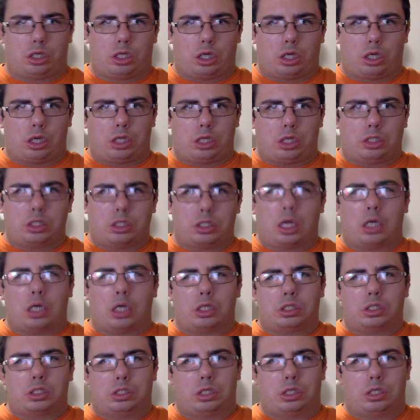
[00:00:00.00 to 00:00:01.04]
it's
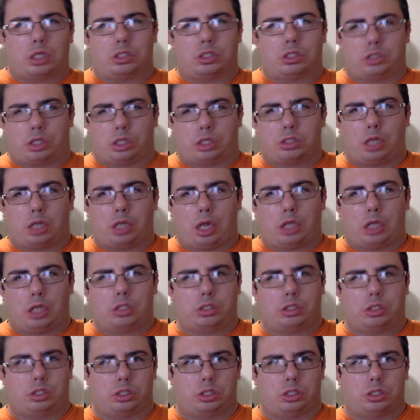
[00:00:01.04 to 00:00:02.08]
not just the
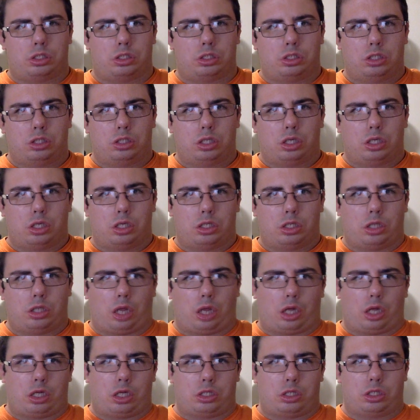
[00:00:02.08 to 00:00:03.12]
pencil
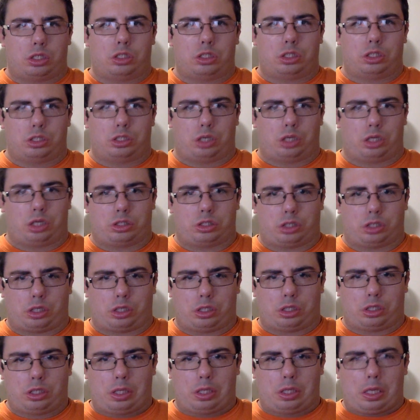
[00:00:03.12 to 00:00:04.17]
that is interesting.
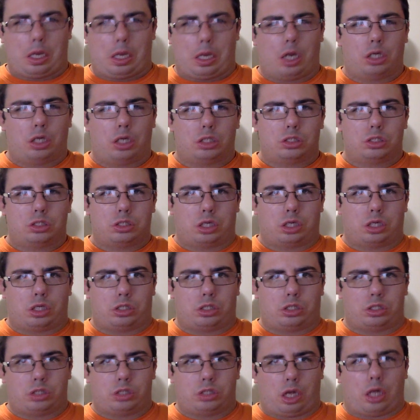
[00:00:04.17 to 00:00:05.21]
But
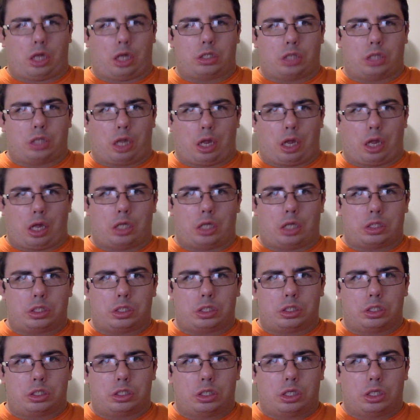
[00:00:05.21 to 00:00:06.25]
it's the fact that
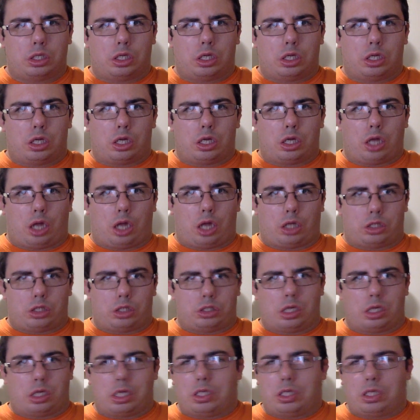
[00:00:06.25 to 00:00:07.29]
Apple has
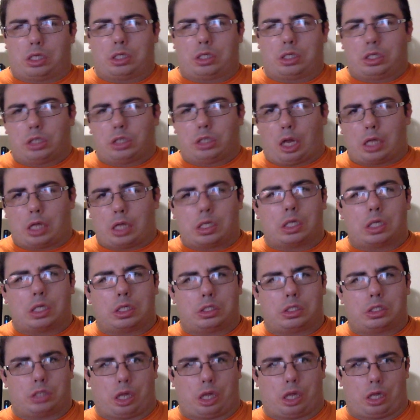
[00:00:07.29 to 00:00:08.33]
seen declining
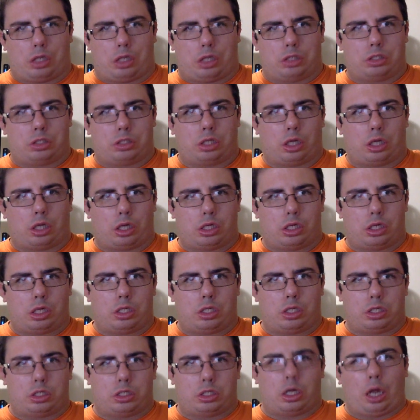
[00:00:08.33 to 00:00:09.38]
sales in
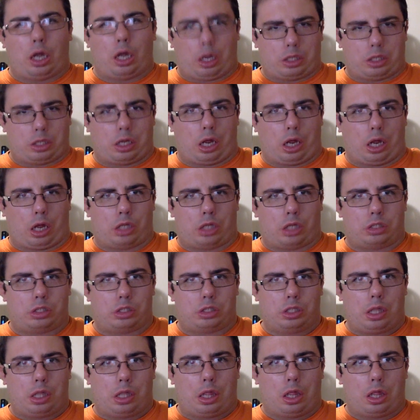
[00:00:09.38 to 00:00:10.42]
their iPads.
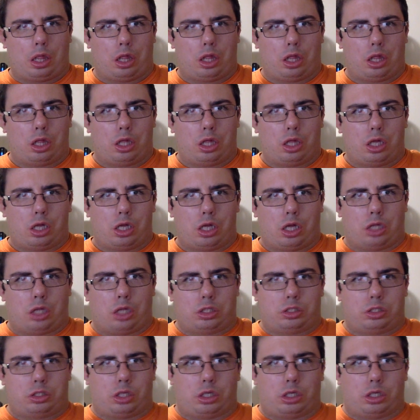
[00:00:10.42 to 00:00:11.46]
And
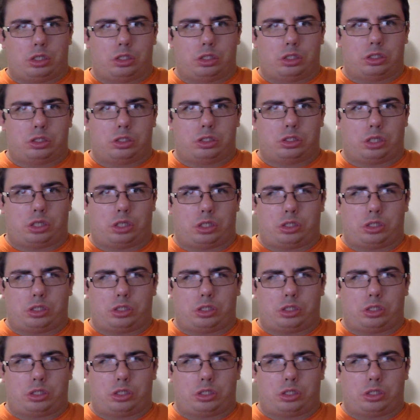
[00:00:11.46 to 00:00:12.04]
so their